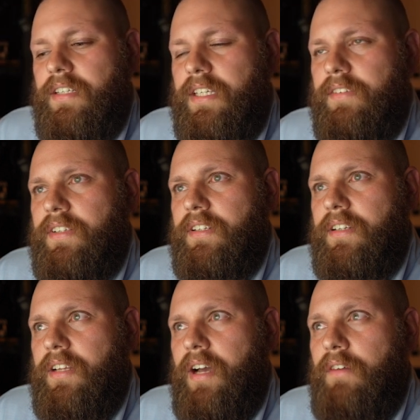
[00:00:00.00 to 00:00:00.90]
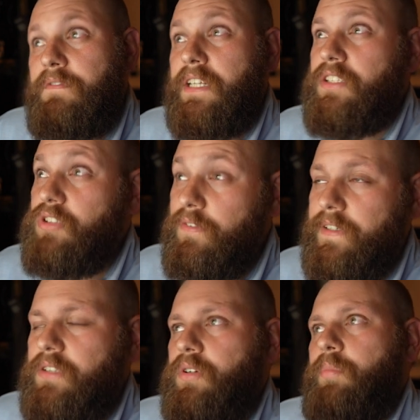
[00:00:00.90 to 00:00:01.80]
given a
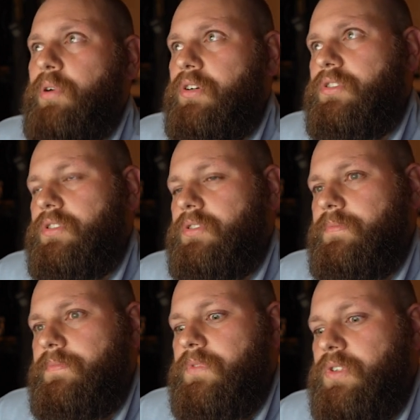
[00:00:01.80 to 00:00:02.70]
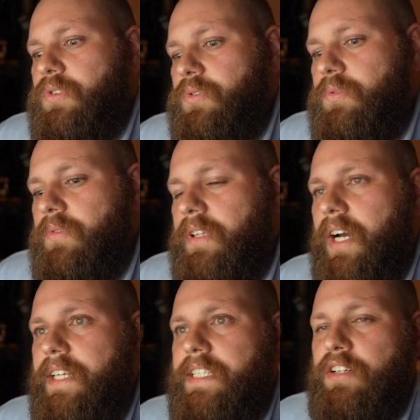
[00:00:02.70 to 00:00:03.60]
philosophical approach to the
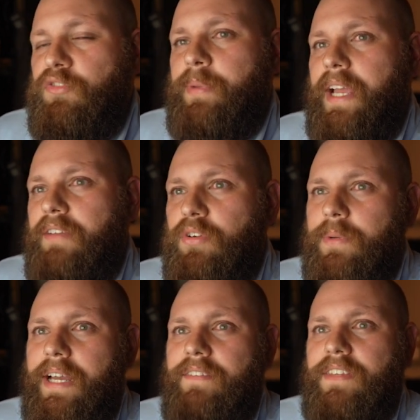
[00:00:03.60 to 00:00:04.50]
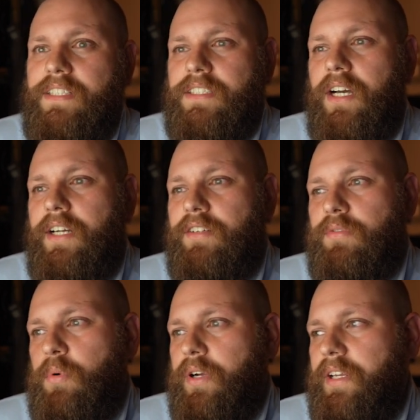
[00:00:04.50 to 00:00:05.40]
idea of behavior, we have this kind of
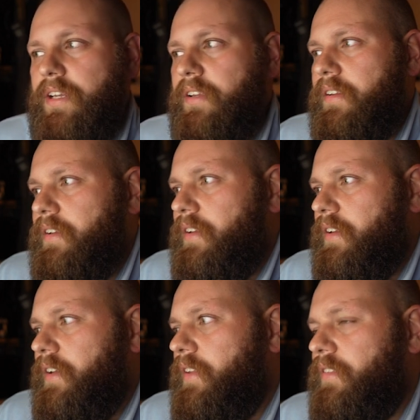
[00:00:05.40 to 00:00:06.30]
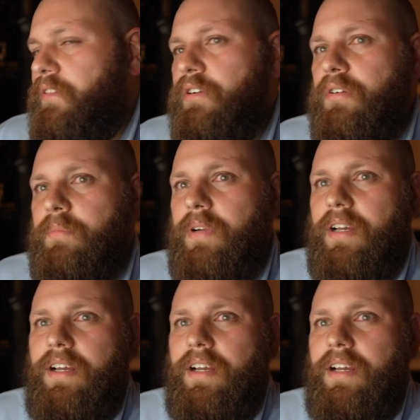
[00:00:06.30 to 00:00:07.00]
working theorem.